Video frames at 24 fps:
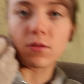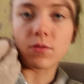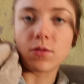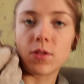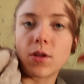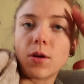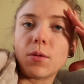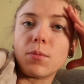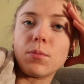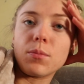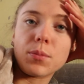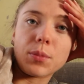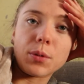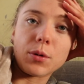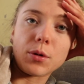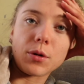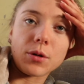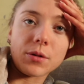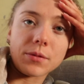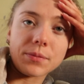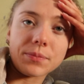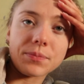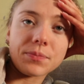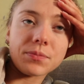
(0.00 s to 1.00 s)
of them,
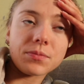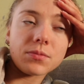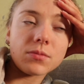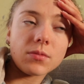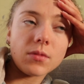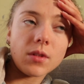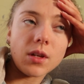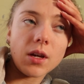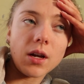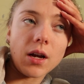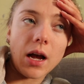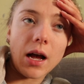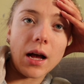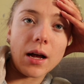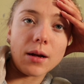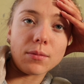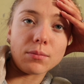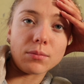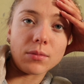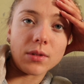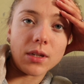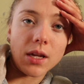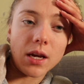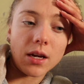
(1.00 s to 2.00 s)
but
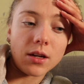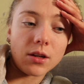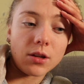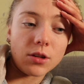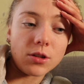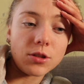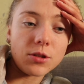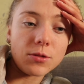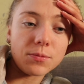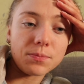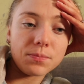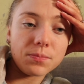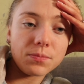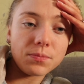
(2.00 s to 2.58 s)
I'm knackered.